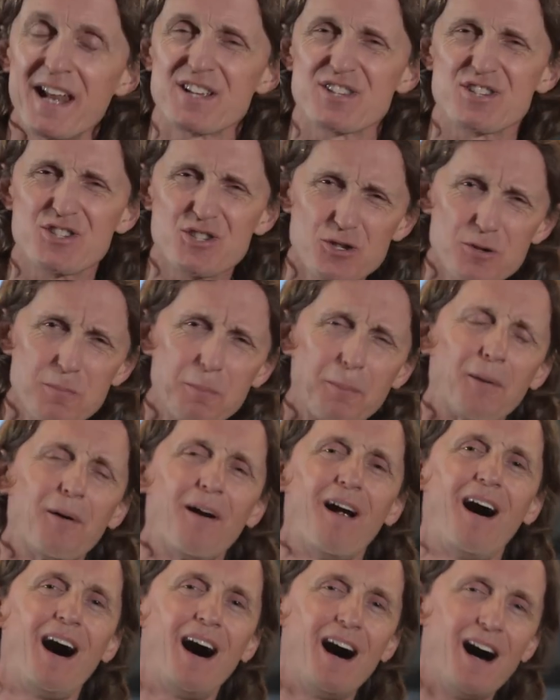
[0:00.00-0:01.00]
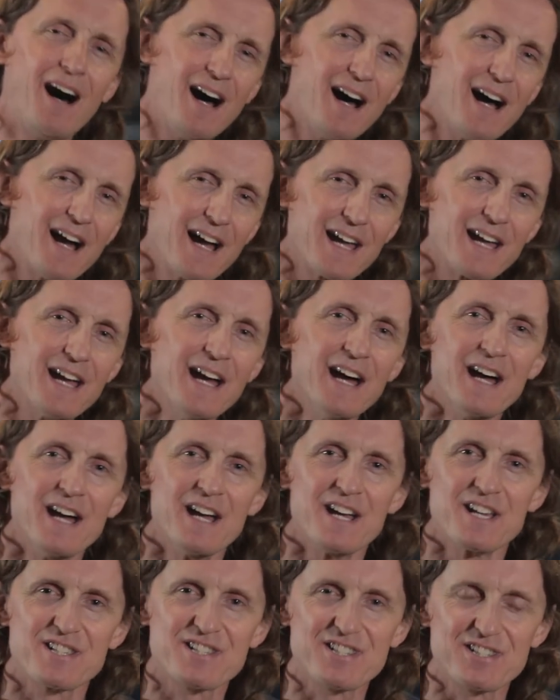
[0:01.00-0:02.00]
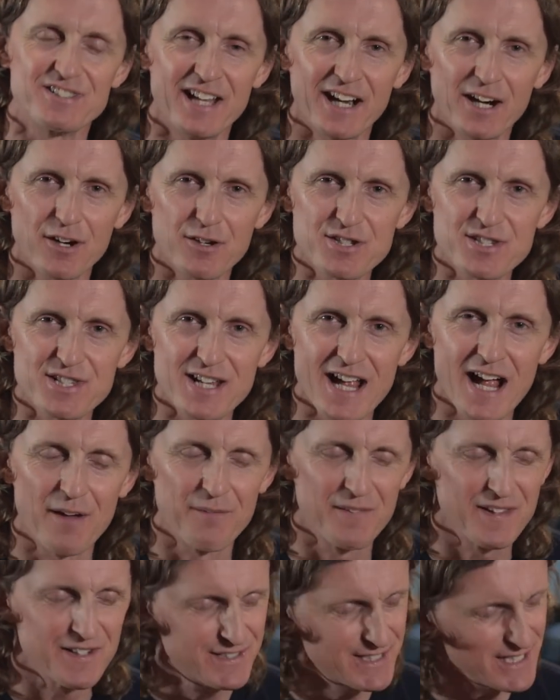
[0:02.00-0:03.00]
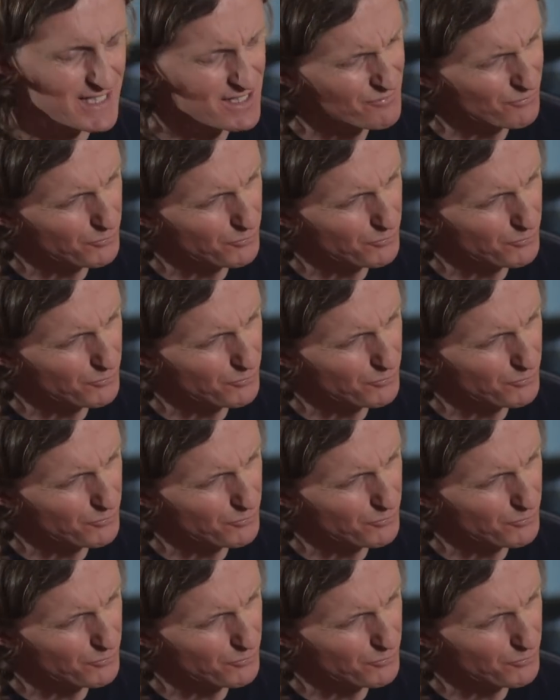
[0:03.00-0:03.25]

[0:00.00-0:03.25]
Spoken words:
a super high snare sound that didn't